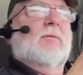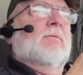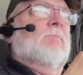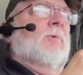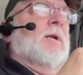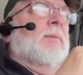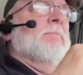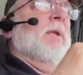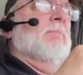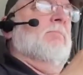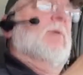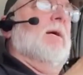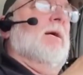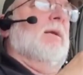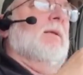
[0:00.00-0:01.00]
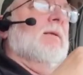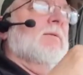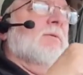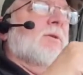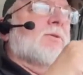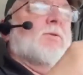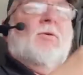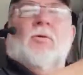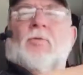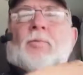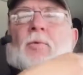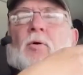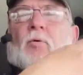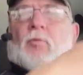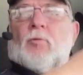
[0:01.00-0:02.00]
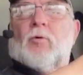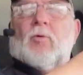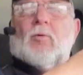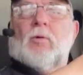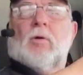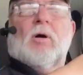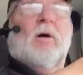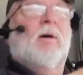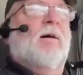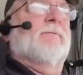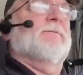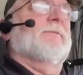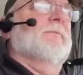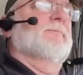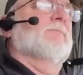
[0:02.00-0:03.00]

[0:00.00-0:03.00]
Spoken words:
what I mean by the term roll off.